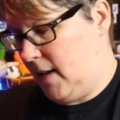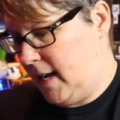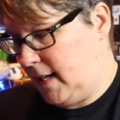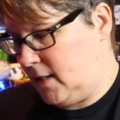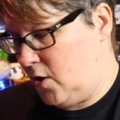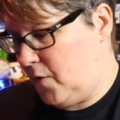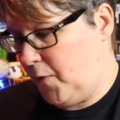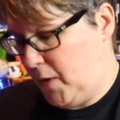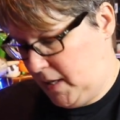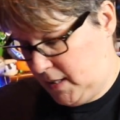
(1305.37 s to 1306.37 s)
Like, it's good
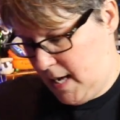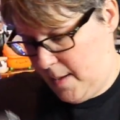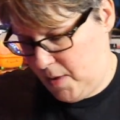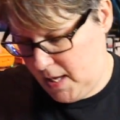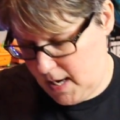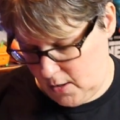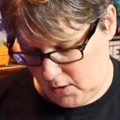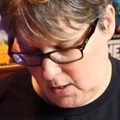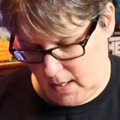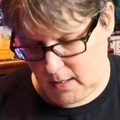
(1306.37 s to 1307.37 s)
for this time of the year.
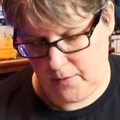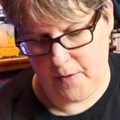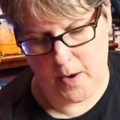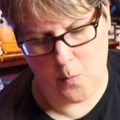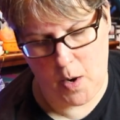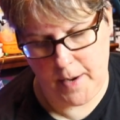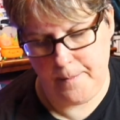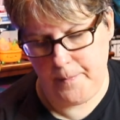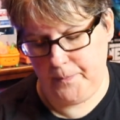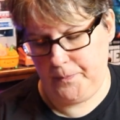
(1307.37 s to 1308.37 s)
So that's a fun one.